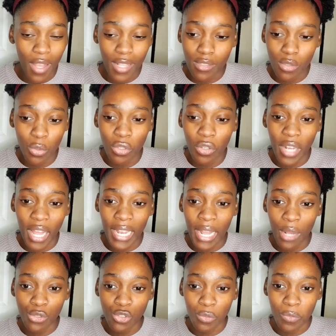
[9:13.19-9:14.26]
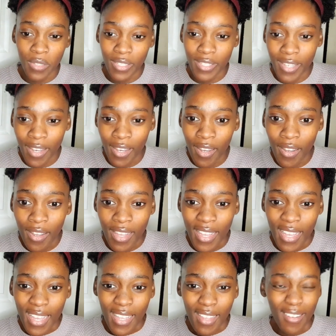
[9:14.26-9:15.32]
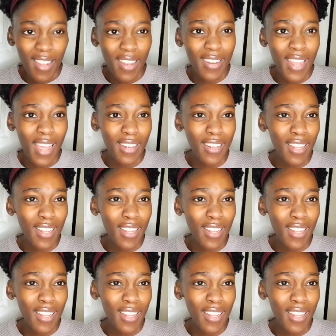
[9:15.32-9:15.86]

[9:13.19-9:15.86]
I said, we're not allowed to be here. None.